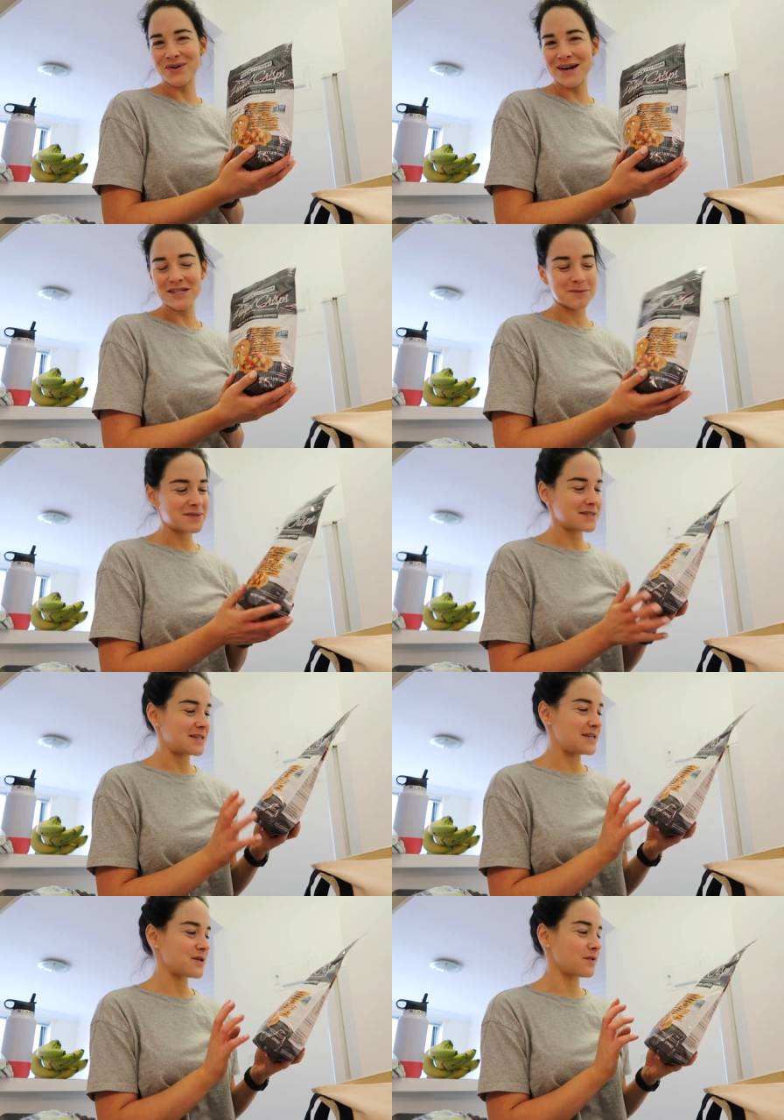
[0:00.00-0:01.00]
crisps.
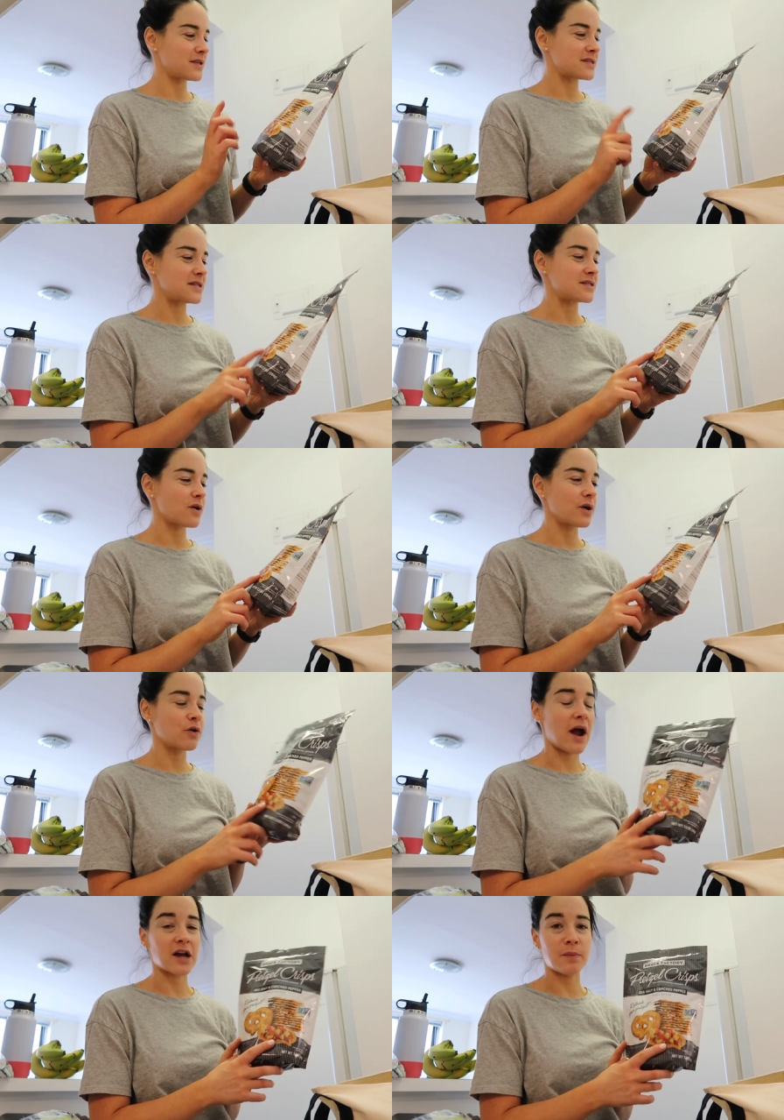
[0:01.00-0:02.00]
These are the sea salt and
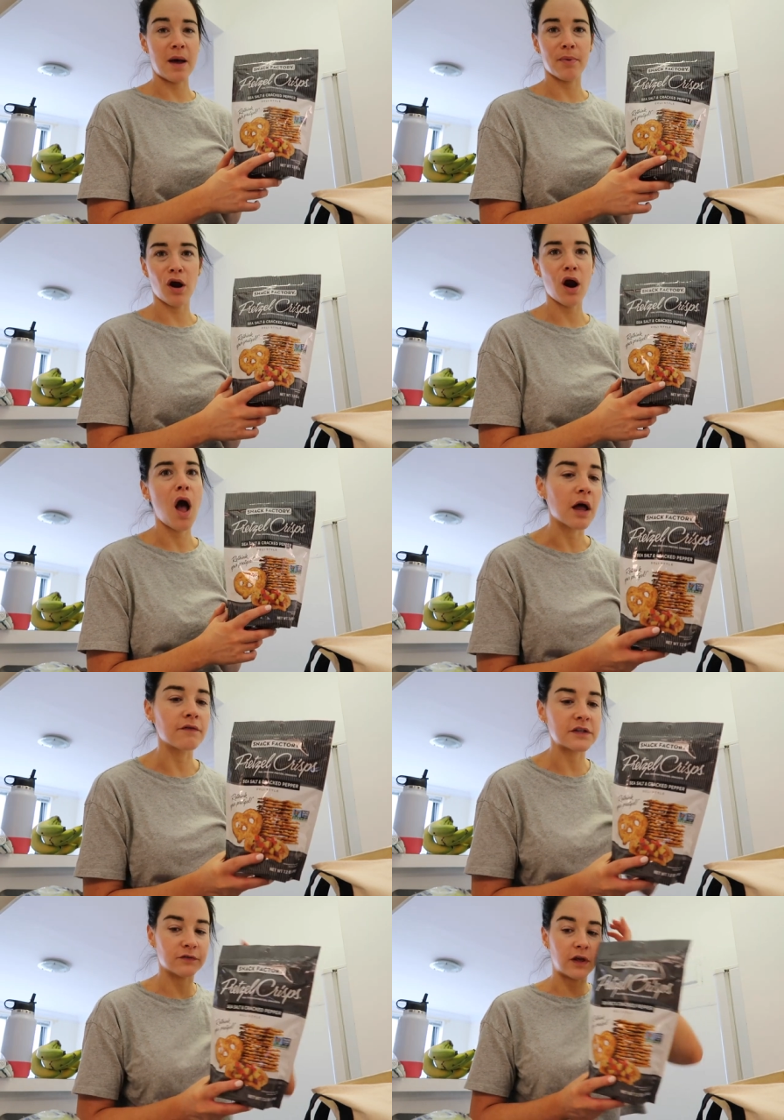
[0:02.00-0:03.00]
cracked pepper. Love
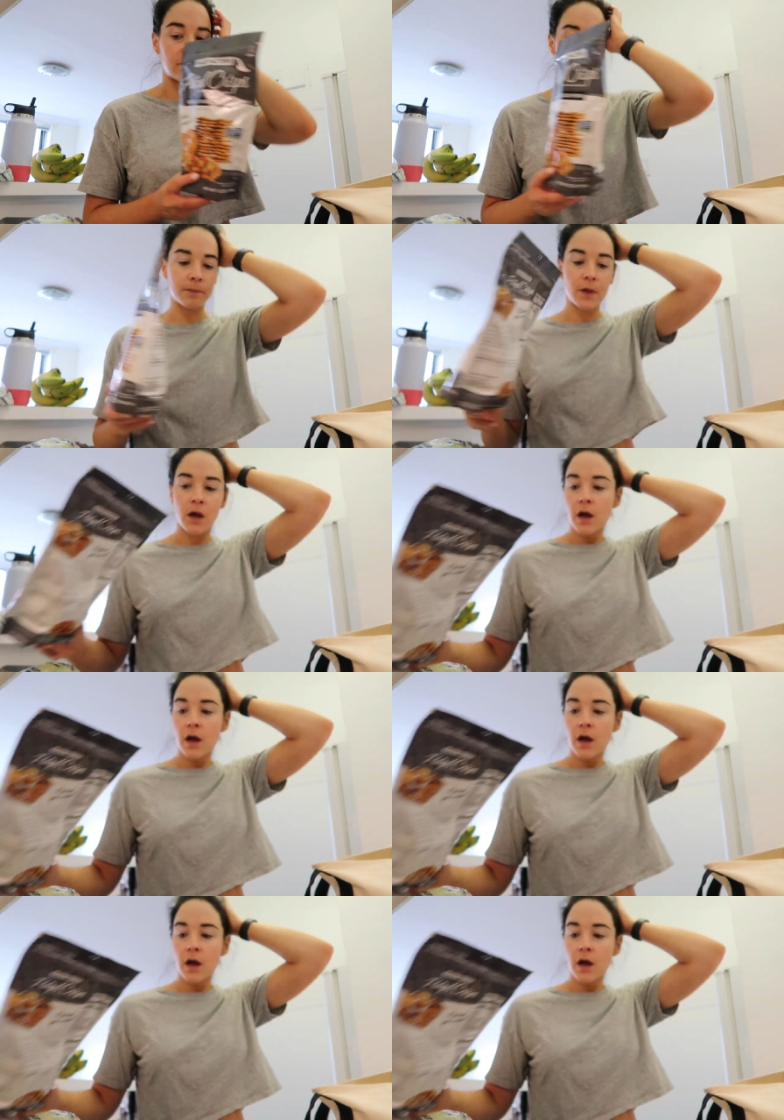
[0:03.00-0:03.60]
this flavor.